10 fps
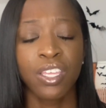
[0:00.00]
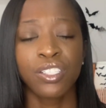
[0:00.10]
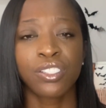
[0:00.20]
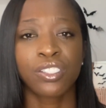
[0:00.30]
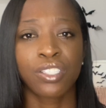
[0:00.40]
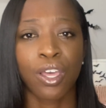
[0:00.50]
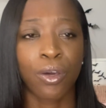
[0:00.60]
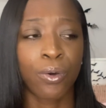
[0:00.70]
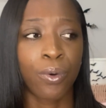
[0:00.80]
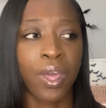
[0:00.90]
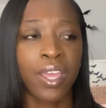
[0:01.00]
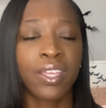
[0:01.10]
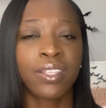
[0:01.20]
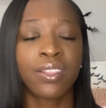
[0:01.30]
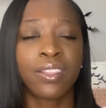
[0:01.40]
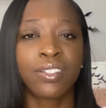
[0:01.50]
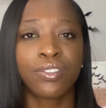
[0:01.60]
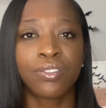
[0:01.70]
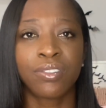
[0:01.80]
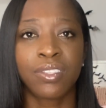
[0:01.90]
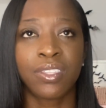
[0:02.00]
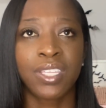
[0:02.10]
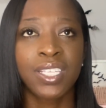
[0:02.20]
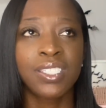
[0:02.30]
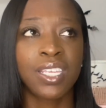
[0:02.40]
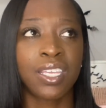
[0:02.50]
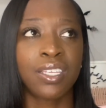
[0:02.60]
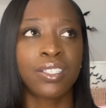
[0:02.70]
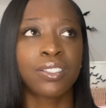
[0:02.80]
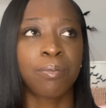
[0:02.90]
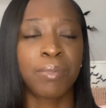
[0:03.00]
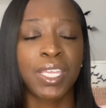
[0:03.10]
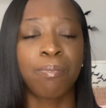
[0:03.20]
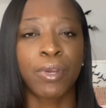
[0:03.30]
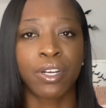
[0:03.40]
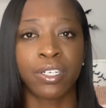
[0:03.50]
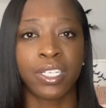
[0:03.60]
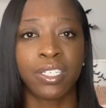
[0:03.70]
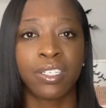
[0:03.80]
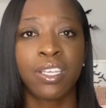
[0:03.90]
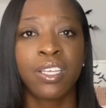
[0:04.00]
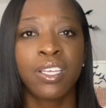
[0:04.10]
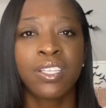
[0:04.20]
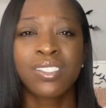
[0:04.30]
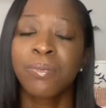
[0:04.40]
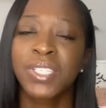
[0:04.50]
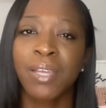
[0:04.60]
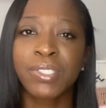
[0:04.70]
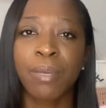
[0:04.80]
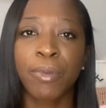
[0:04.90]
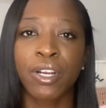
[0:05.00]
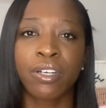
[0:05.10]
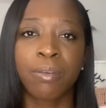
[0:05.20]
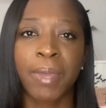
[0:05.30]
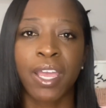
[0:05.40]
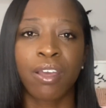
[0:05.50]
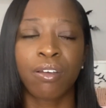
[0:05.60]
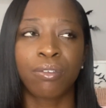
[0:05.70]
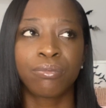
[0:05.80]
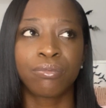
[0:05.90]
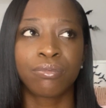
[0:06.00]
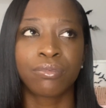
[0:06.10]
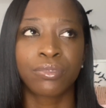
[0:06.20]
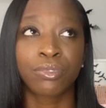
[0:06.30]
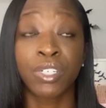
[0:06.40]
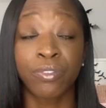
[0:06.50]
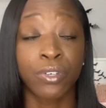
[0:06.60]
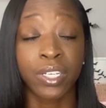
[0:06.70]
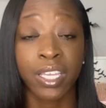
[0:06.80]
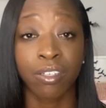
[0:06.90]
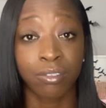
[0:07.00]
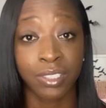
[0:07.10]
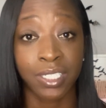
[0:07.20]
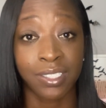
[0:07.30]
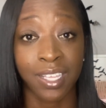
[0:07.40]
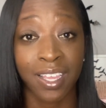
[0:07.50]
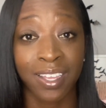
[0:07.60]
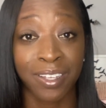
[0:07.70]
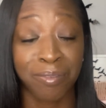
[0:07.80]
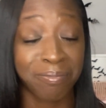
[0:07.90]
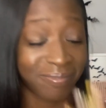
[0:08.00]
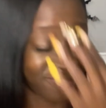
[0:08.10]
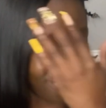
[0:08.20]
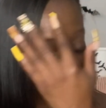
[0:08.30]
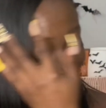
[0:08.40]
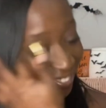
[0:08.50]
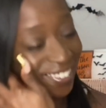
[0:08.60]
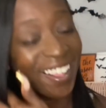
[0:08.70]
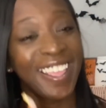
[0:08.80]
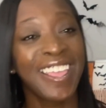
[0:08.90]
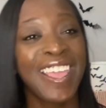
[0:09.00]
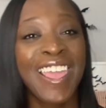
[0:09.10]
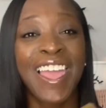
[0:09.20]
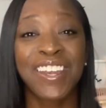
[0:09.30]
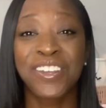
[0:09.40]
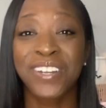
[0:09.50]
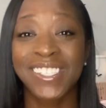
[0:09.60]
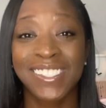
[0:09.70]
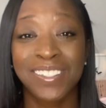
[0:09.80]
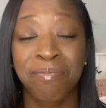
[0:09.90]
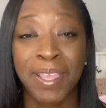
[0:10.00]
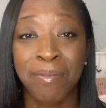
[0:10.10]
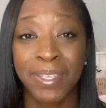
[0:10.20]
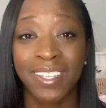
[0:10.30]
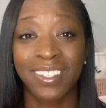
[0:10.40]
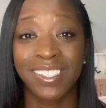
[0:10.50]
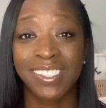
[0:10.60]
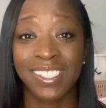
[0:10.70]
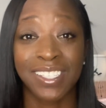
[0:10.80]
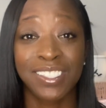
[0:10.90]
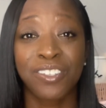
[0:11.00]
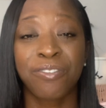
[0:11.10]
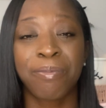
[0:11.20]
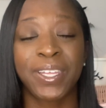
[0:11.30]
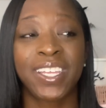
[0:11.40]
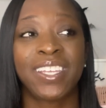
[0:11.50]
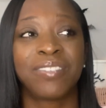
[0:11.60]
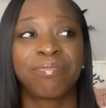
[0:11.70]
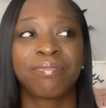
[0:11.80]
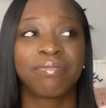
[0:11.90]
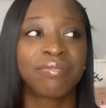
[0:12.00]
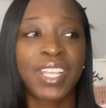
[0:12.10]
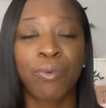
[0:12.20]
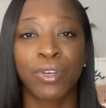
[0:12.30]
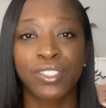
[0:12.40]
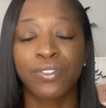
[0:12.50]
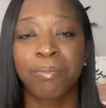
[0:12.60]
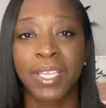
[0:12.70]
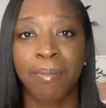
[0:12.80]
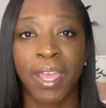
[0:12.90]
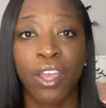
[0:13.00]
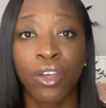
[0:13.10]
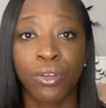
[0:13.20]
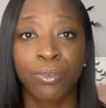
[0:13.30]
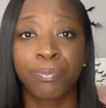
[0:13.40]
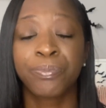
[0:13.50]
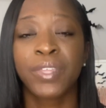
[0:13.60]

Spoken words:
So this is me burning. Sometimes I burn about 3 to 4 candles at a time. I know that's maybe excessive, but it works for me in my home.